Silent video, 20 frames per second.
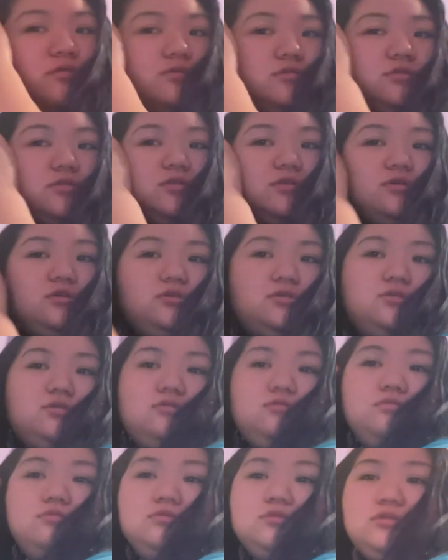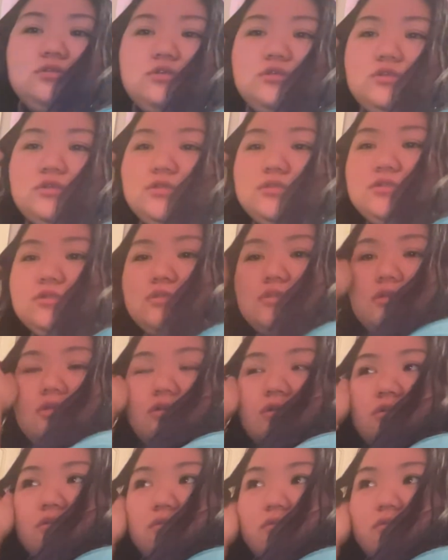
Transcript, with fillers: so so that's exactly